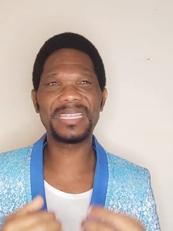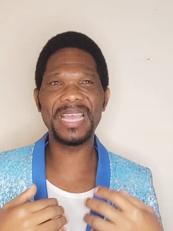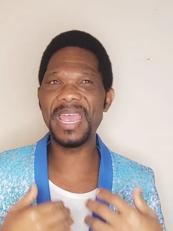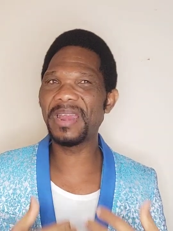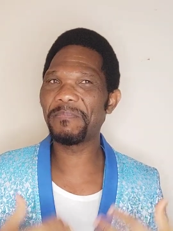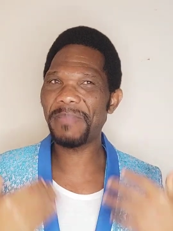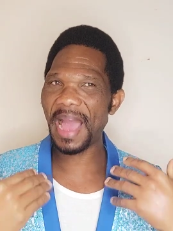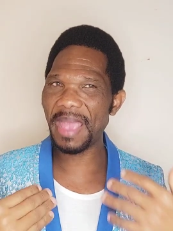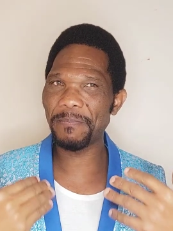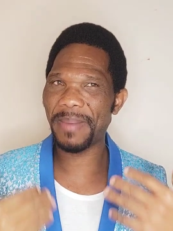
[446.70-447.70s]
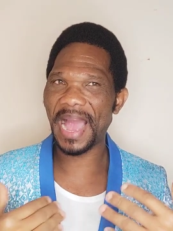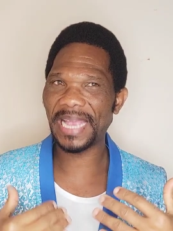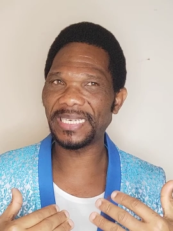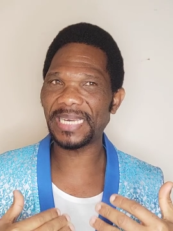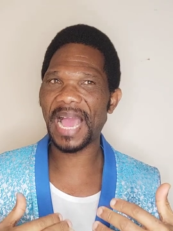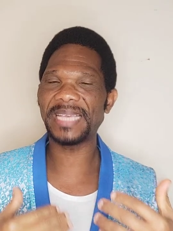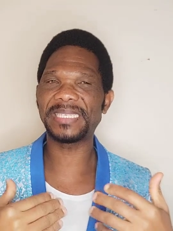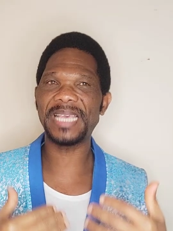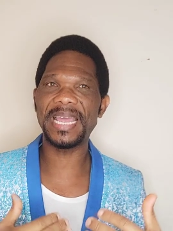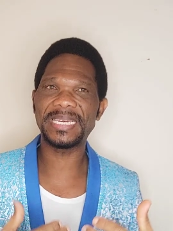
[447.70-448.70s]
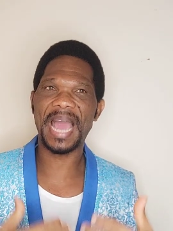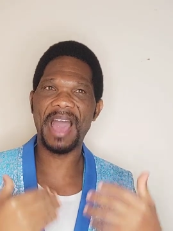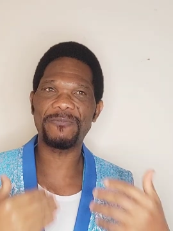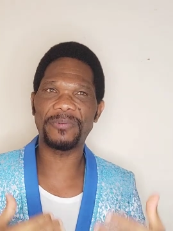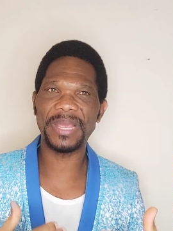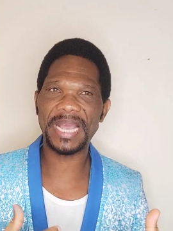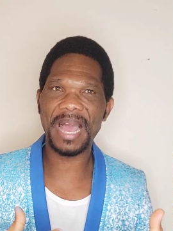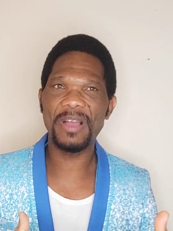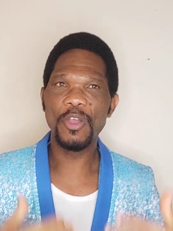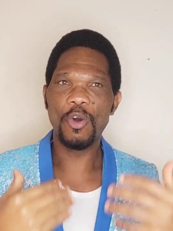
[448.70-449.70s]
in my mind, I said Africa,